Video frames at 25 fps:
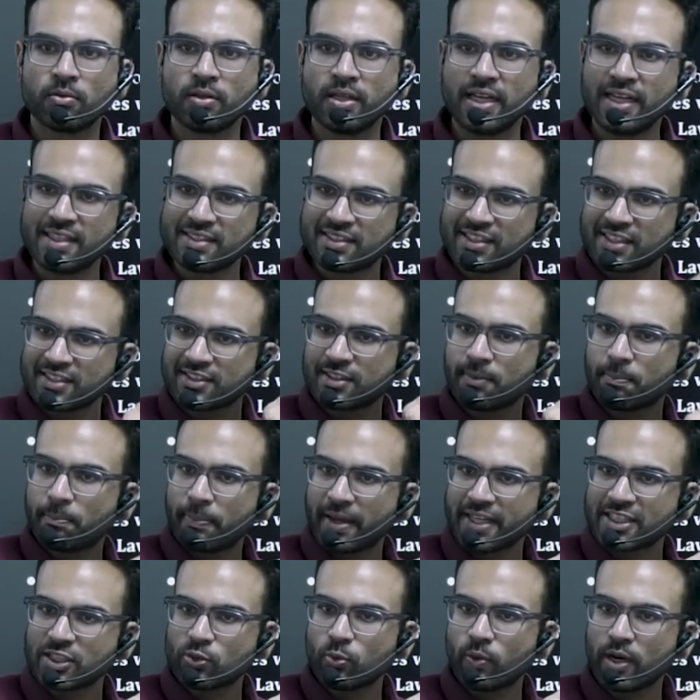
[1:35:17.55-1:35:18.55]
Is this the
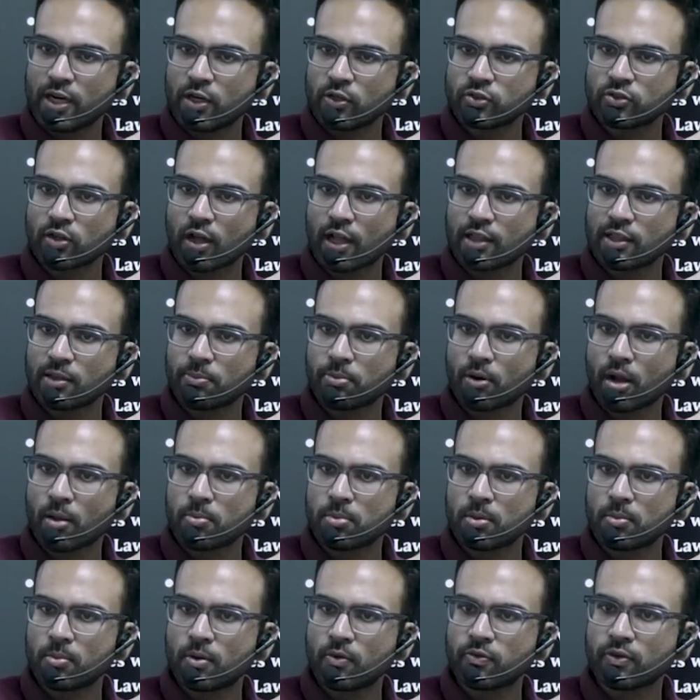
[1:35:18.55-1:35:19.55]
best way to solve the
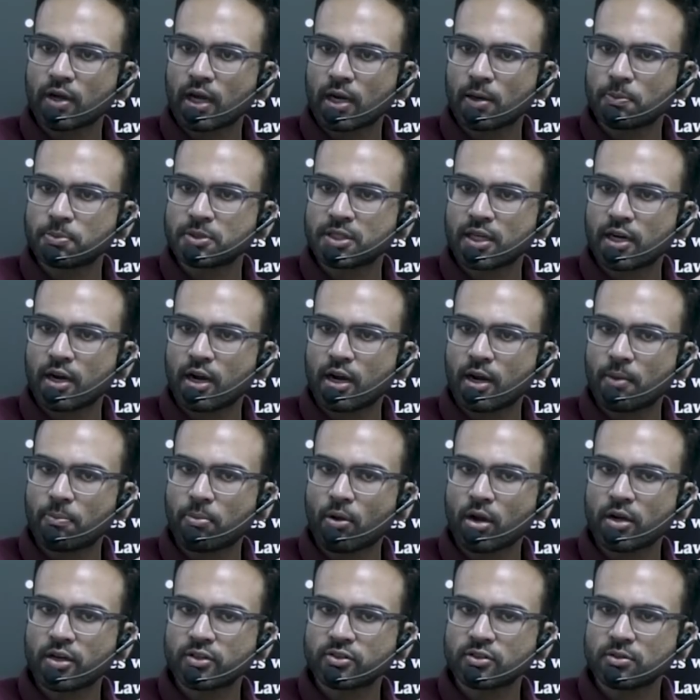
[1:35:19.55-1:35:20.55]
problem of corruption and
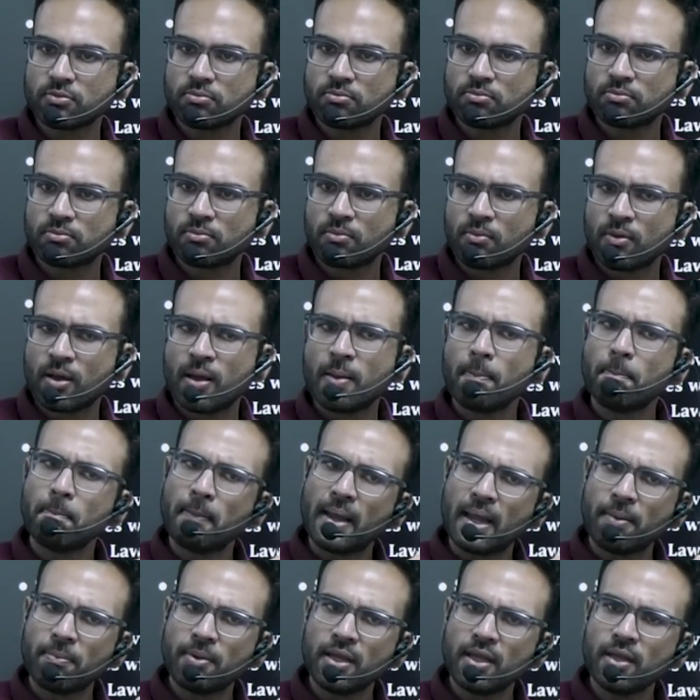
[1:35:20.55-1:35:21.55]
nepotism?
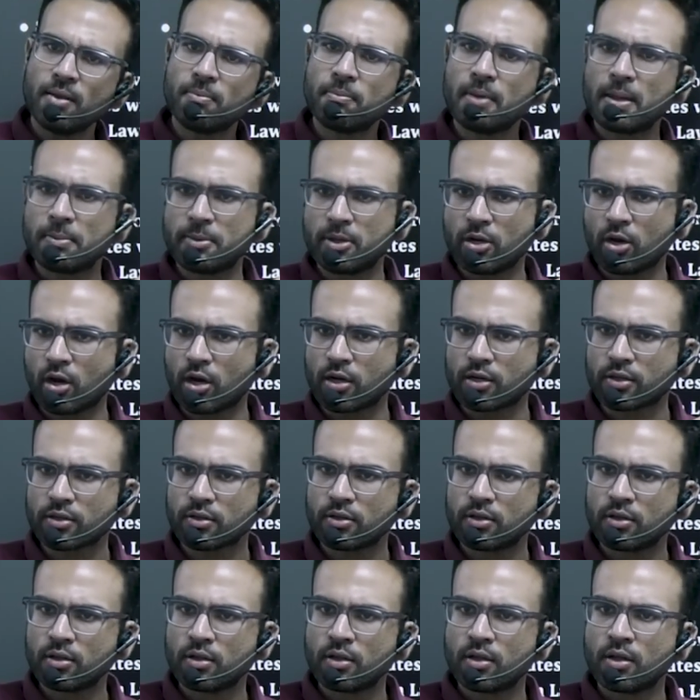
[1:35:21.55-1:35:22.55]
Maybe, maybe not.
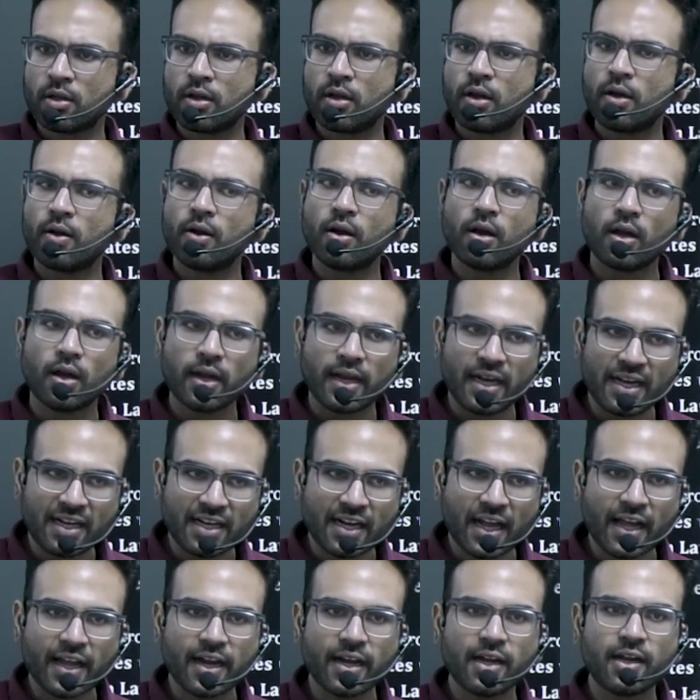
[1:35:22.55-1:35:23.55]

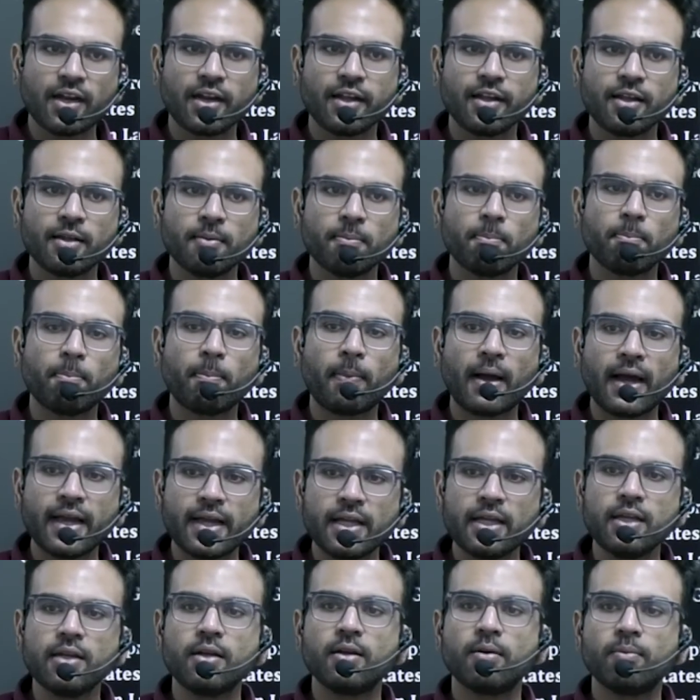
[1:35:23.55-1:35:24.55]
Indirectly,
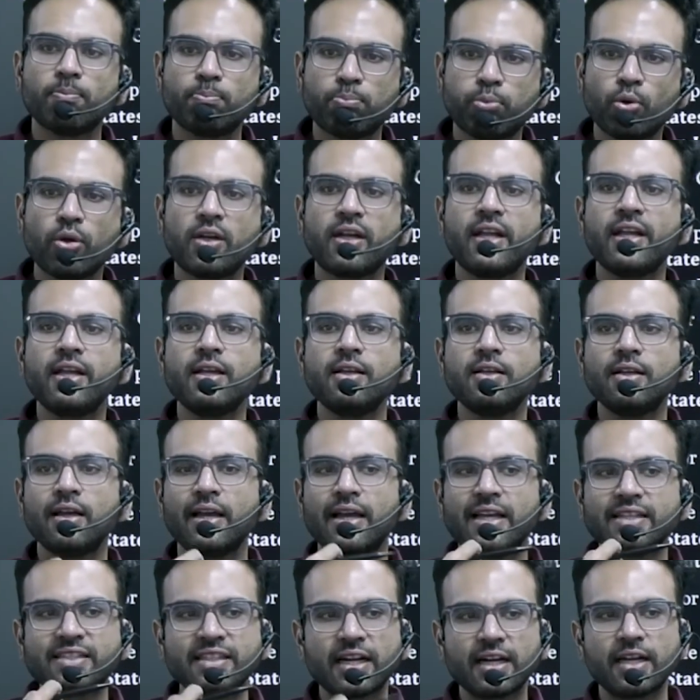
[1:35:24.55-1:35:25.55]
by putting
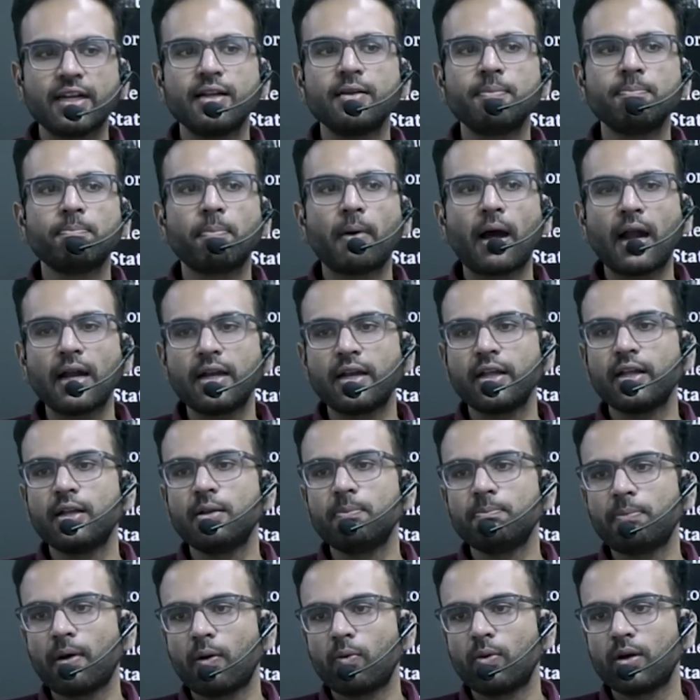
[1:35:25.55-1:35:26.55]
a certain party
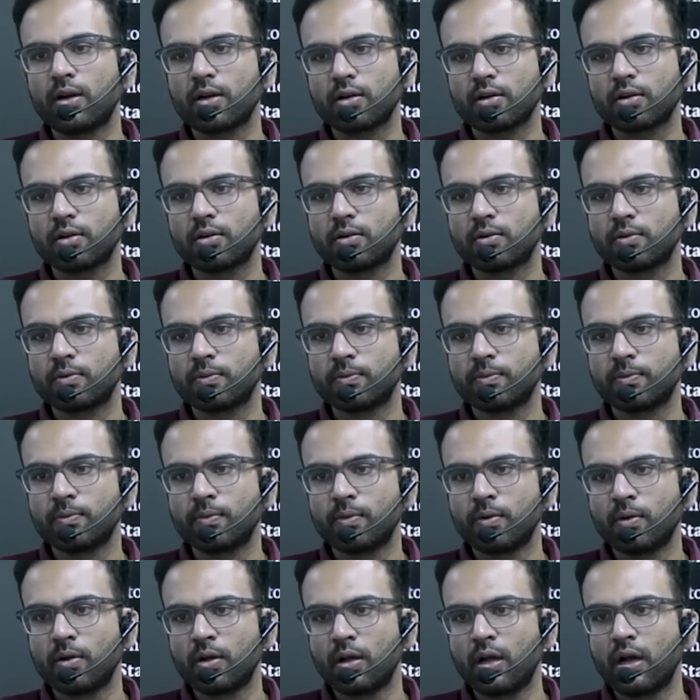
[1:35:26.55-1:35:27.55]
in power,
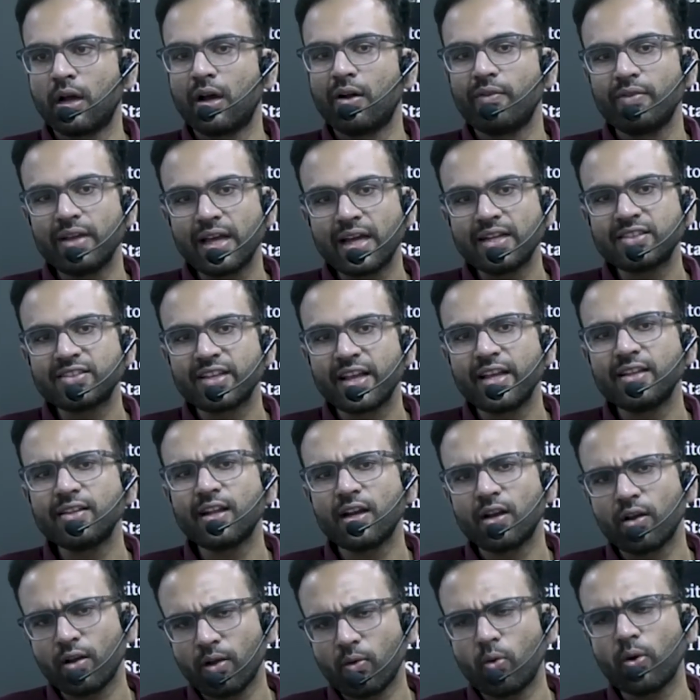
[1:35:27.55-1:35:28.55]
we are saying
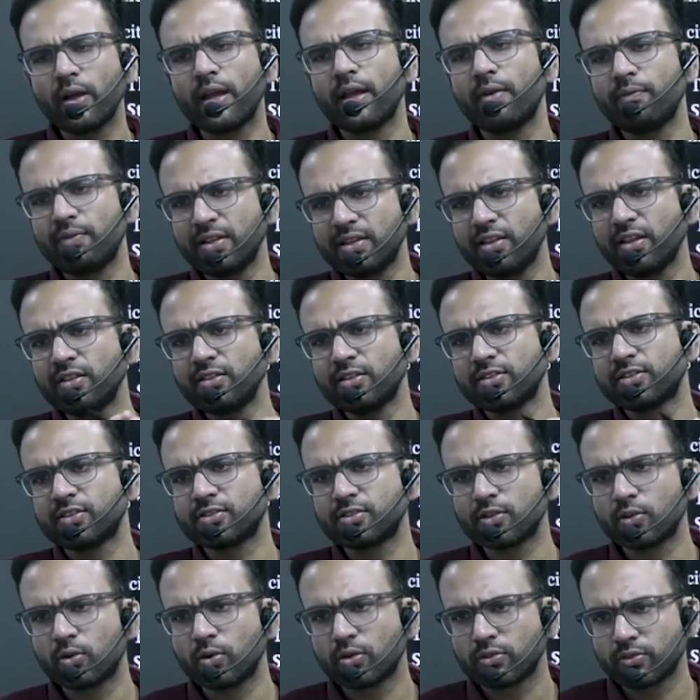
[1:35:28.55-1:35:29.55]
that, okay, we think this is
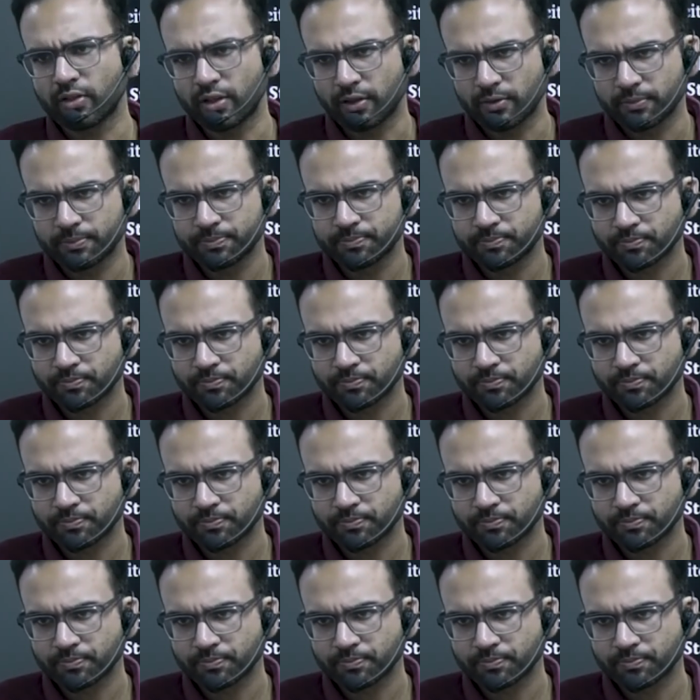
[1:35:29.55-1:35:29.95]
the good thing.